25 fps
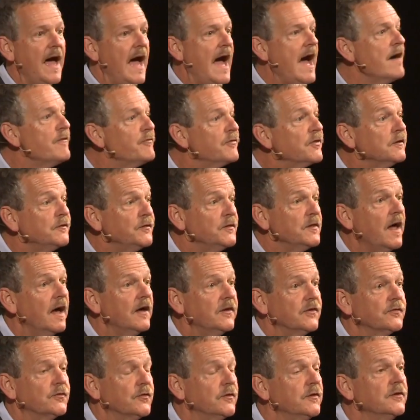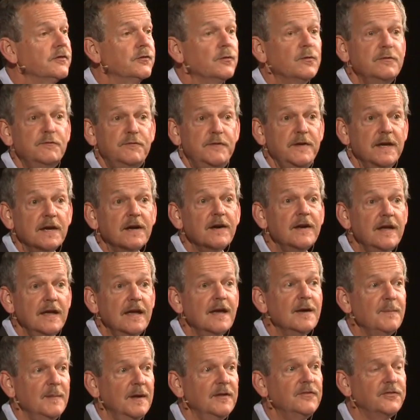Half the philosophers revere
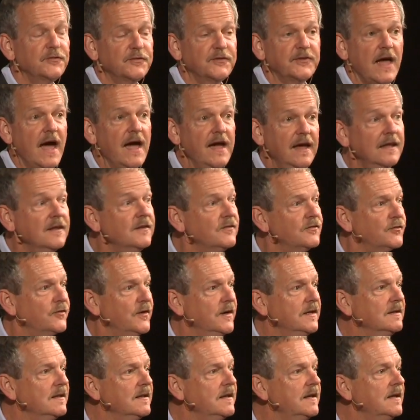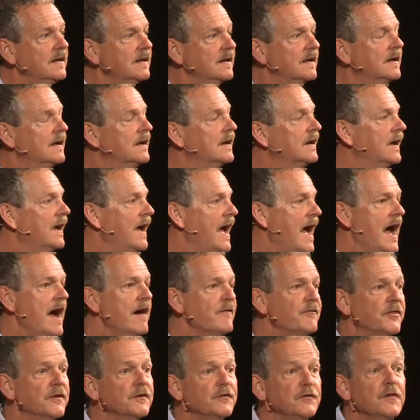him as science friendly,
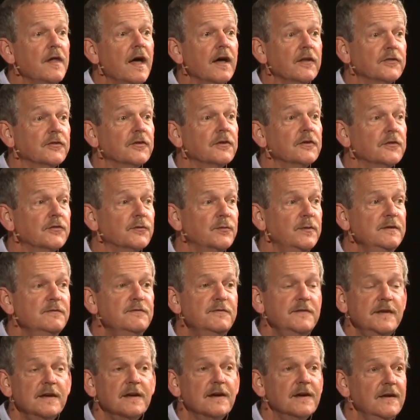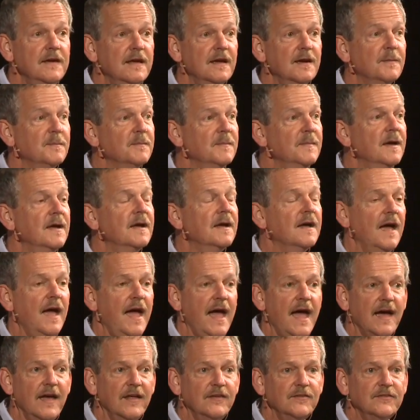half the philosophers revere him
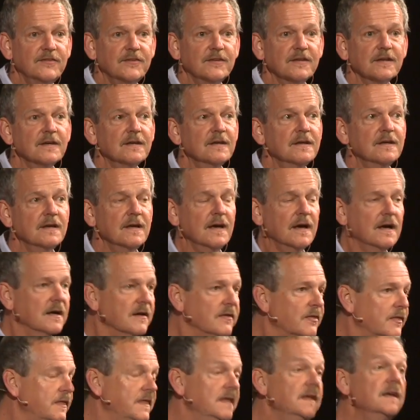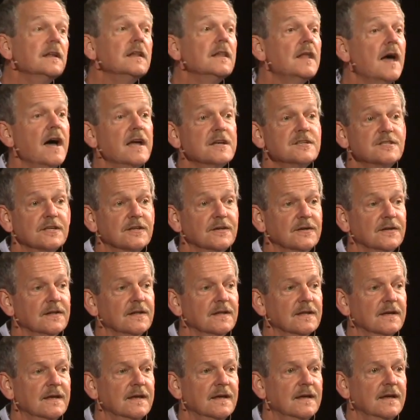as uh,
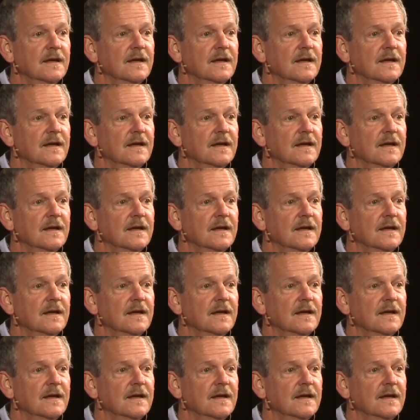theological.